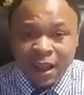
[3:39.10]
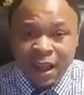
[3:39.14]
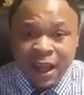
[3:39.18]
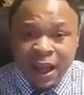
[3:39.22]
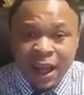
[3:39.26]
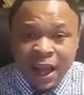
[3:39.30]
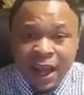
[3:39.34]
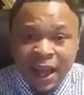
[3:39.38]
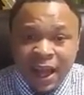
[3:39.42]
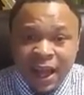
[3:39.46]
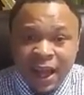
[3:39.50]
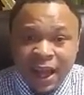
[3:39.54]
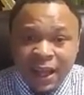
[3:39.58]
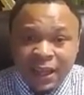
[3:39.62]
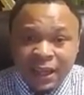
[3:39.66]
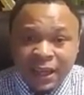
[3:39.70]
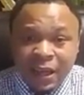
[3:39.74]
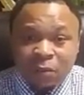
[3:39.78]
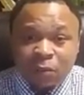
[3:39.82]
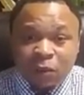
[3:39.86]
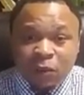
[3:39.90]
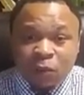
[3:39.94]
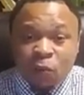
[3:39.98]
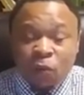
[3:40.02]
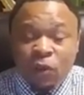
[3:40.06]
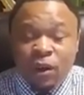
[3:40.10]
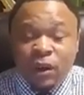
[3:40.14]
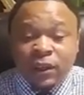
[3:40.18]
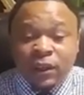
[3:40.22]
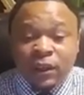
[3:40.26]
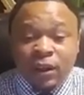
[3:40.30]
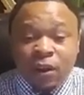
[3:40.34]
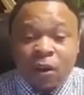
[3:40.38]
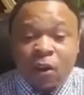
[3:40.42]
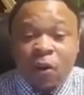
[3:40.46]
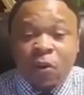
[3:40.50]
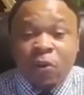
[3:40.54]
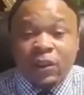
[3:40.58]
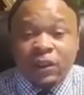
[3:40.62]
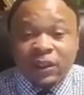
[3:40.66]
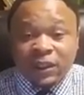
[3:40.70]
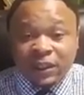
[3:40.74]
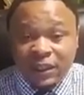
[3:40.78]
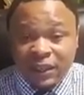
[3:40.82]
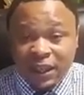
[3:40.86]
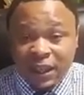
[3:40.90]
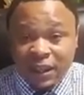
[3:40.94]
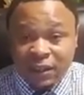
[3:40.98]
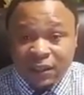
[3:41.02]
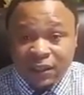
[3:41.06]
And that was one of the oldest
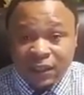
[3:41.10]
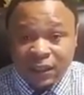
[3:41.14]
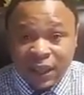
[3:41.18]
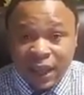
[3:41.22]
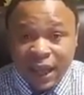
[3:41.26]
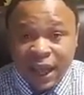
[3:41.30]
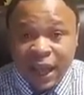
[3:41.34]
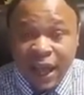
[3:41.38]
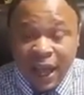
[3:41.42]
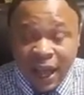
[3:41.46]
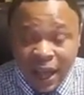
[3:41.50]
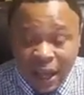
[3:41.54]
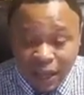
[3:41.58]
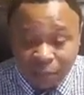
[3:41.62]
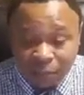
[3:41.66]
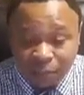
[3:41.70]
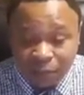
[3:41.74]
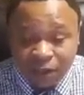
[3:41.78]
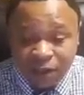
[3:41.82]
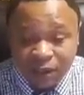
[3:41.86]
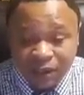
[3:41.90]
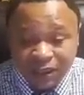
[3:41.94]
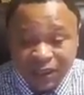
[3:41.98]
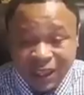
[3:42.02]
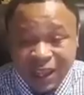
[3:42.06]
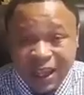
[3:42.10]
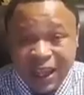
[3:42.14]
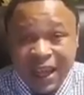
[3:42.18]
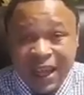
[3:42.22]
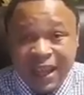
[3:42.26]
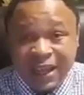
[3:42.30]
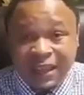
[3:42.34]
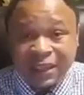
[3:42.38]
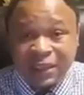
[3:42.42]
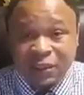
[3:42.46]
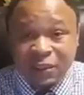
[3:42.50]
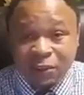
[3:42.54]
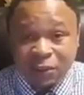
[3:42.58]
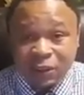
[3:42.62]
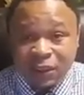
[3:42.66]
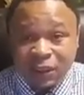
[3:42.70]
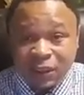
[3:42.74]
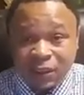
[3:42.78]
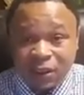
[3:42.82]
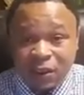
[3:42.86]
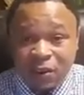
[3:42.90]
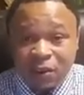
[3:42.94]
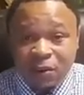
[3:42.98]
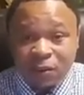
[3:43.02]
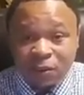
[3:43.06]
accounts that I had, because I had student
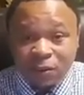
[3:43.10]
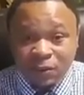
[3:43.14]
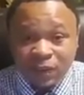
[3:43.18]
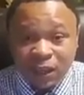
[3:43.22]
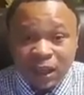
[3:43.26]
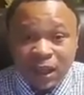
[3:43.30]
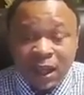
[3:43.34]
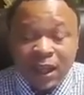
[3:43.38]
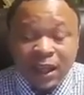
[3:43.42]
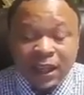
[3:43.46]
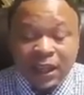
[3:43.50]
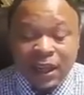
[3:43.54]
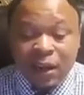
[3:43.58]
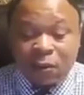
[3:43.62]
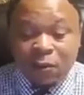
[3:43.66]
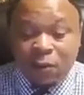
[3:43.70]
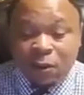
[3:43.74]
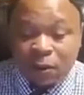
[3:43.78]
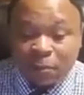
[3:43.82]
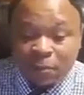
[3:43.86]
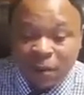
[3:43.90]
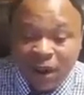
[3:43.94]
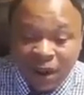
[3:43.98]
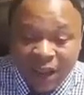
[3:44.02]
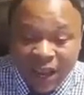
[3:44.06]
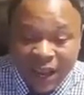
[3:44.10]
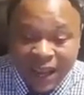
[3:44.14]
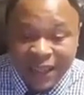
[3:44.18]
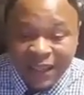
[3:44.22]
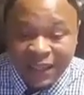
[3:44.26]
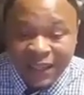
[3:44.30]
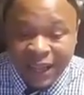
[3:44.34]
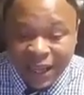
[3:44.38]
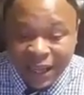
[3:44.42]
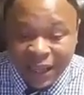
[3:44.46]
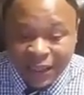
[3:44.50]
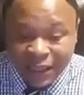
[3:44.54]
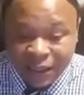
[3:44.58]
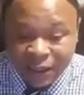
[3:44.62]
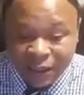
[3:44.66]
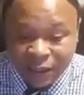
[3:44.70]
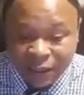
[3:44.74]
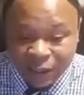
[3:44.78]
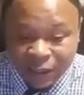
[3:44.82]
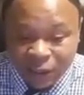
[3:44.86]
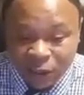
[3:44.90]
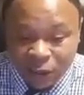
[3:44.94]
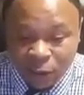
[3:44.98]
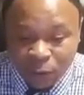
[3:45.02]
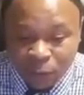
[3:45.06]
loans that were about 8, 9 years
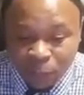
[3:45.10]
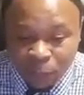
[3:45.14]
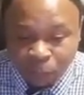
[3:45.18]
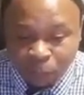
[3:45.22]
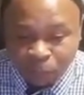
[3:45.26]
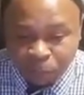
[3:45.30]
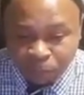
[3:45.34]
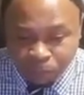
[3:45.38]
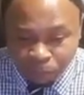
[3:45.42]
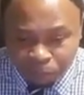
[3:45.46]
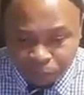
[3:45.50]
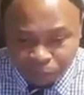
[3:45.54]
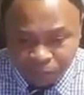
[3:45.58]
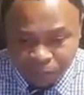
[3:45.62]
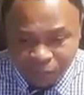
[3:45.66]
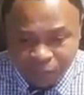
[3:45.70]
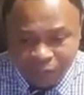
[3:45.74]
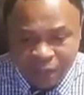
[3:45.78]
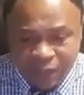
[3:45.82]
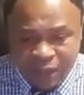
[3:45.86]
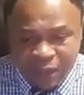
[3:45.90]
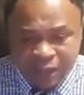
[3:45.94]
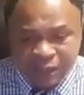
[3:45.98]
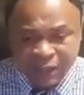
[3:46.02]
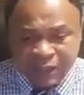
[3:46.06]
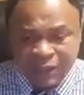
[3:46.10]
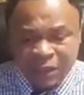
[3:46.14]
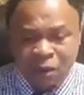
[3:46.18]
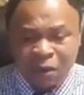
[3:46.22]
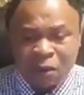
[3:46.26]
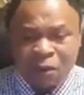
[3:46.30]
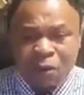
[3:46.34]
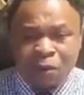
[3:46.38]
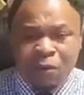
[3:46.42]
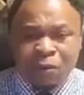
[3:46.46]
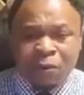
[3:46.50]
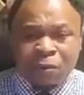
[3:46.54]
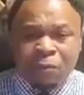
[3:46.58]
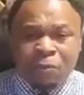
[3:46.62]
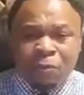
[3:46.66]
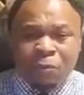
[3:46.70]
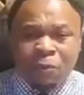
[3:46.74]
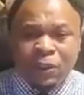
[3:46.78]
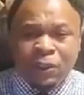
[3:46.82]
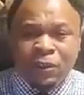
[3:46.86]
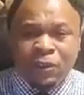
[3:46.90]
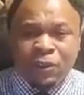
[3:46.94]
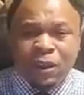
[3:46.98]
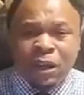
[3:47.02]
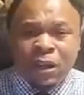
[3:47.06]
old. So when
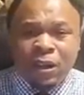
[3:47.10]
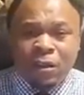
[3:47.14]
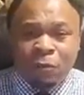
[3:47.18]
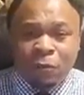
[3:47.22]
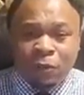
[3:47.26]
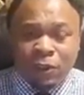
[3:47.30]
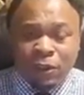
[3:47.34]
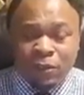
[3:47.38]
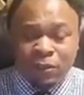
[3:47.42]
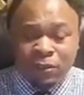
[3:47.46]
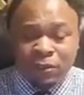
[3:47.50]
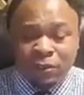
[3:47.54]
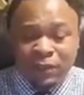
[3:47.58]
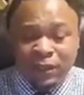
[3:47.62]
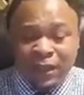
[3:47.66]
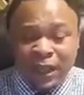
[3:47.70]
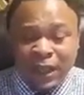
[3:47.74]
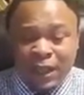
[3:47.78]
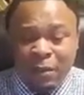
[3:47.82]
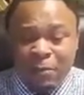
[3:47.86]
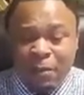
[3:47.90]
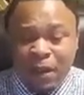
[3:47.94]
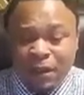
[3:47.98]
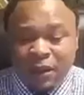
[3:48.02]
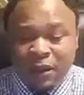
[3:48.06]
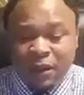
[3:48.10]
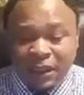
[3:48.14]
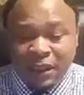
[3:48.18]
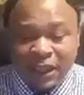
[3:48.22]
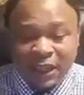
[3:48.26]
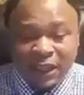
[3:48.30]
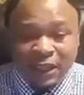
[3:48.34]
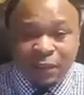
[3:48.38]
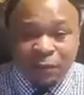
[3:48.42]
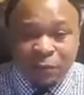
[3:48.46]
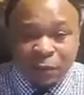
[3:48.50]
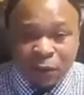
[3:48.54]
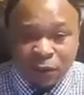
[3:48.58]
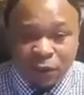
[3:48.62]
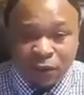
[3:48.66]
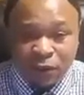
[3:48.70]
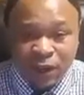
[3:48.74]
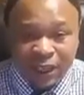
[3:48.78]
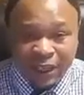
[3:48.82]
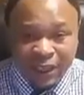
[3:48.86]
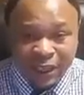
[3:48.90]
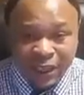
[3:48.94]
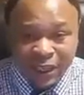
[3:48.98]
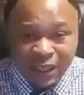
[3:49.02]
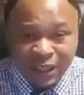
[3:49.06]
you think about the length of your
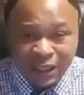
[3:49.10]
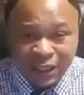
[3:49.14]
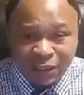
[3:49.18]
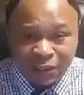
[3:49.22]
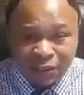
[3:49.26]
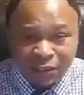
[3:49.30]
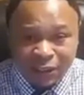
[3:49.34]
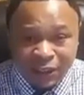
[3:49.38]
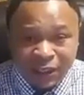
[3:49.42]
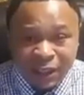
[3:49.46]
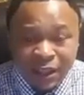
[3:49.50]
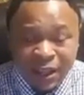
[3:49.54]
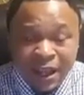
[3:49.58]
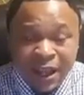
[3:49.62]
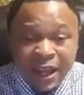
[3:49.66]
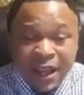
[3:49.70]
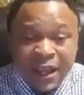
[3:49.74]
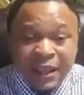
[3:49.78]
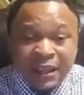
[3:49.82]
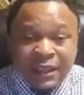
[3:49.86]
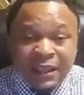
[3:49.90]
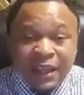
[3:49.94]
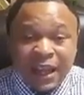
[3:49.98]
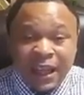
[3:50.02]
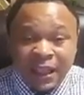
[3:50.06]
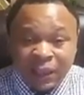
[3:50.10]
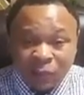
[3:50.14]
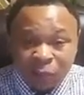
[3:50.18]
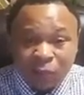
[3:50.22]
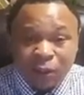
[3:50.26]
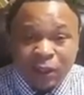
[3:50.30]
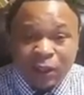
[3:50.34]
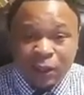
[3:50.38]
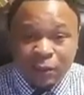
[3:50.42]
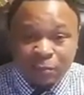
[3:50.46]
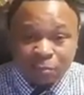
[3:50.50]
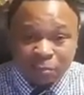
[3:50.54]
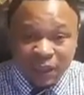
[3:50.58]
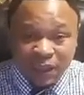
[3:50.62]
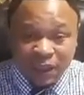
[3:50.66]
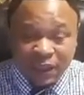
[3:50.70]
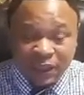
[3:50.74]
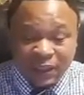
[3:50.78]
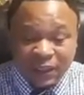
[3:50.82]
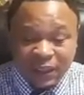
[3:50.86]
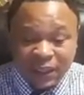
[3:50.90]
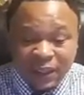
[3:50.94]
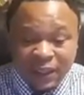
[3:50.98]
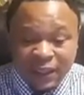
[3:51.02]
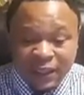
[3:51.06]
credit history, that's one of the biggest
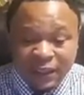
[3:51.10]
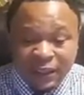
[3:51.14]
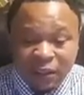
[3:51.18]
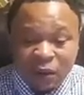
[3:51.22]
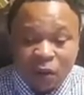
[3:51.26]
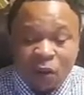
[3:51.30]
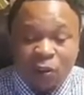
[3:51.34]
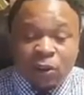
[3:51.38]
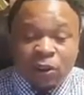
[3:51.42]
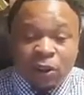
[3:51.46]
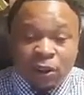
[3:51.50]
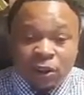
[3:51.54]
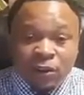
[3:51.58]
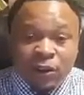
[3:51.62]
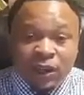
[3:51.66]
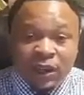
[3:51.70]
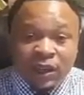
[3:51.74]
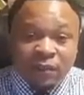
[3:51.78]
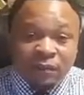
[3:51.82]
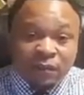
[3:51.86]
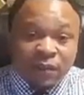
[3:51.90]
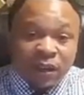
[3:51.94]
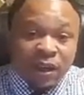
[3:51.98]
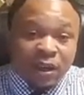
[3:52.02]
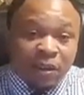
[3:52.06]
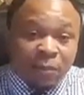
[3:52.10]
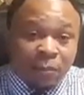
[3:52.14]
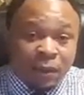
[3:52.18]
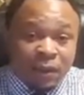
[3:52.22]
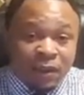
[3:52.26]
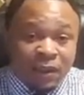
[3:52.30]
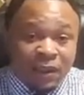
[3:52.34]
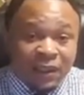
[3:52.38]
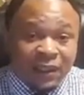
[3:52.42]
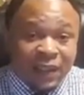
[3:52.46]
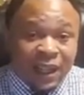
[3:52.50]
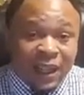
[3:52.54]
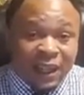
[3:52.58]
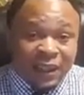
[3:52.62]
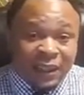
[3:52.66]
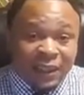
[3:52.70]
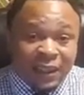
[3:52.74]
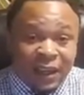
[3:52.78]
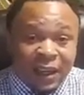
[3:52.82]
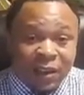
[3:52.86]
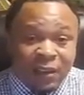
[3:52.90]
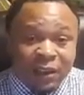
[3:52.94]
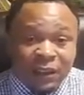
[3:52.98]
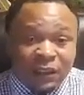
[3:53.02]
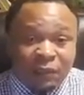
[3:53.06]
things on your credit file, because that
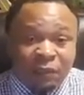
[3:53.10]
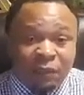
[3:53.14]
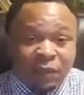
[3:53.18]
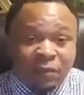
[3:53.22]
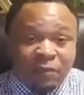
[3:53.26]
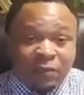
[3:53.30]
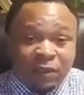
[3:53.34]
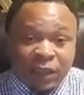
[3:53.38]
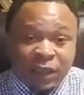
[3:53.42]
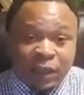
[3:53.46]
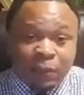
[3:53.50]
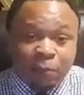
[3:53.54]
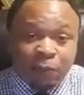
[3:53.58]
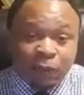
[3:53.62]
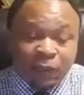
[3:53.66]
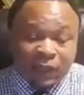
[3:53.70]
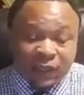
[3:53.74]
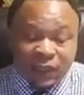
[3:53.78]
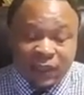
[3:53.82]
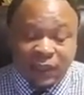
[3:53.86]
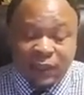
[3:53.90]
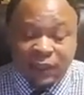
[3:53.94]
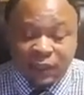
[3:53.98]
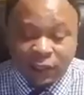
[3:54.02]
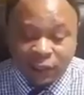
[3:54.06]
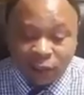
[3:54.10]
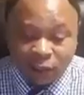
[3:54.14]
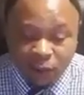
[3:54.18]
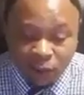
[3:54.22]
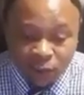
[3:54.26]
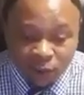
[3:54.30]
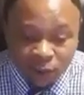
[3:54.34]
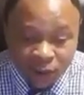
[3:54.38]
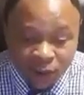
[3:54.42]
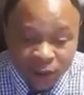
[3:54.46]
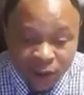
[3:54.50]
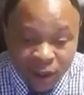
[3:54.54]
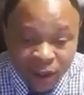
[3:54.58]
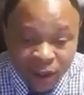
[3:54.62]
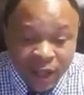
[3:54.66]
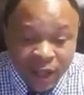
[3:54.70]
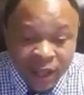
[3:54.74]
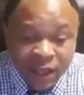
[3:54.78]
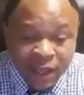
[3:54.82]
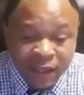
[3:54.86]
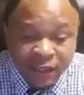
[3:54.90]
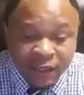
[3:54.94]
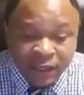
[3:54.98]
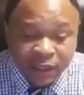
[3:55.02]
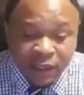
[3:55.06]
carries 15% of your score.
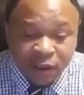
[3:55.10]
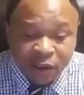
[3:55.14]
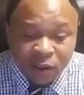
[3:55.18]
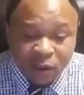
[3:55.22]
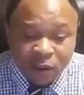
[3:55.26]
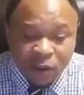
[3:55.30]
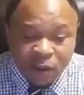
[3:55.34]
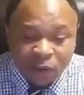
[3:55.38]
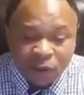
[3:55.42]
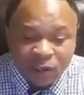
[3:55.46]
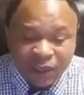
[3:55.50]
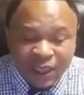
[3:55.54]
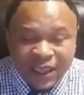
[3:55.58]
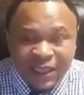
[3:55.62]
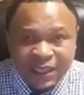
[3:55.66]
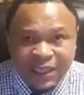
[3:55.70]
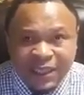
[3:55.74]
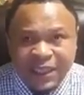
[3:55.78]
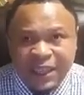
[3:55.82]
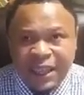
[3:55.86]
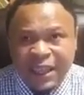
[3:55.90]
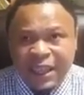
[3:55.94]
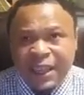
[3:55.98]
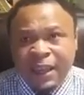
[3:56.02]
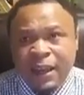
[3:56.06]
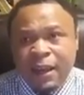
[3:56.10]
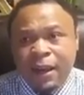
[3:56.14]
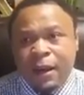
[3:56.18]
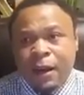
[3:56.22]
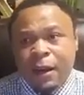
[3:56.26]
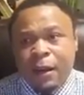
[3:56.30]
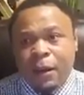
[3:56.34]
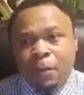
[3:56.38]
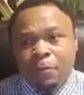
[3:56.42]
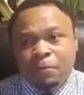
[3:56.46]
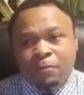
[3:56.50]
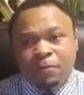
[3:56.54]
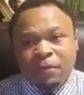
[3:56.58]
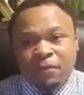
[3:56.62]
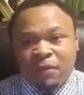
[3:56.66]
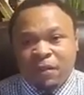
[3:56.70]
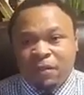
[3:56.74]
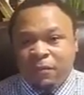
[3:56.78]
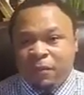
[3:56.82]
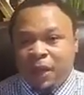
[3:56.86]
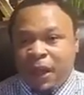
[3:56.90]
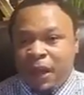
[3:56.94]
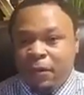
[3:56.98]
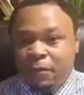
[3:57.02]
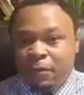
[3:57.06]
So let's say I
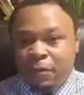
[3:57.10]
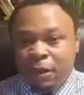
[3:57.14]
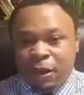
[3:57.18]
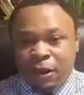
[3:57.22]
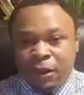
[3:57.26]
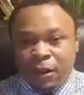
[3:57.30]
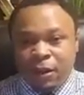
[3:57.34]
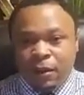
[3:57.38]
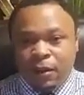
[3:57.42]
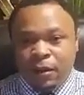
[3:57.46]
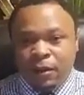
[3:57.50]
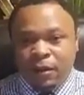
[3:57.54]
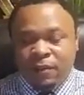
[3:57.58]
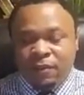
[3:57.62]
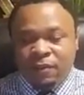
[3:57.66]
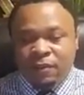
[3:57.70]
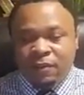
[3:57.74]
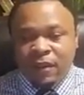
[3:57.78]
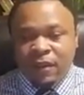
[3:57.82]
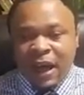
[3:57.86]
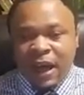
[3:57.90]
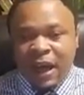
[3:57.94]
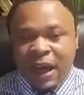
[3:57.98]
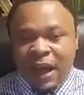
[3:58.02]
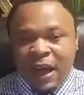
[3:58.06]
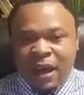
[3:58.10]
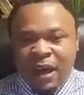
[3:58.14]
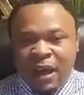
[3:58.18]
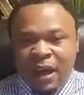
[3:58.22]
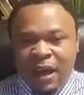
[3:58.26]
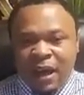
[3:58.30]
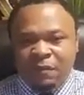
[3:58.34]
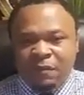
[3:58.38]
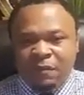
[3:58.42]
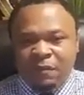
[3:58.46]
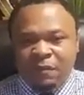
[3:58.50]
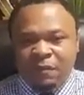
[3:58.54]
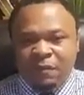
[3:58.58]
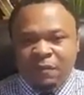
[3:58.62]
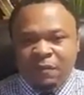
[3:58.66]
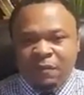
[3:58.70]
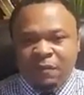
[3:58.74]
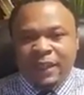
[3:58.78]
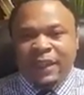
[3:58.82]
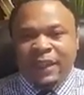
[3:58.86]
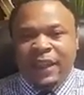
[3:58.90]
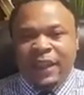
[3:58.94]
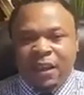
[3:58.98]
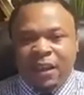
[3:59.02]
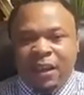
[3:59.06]
have 10
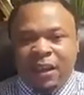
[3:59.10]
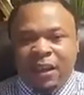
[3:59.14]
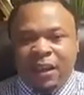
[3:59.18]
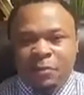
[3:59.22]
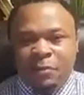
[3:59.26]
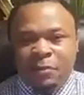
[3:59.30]
accounts.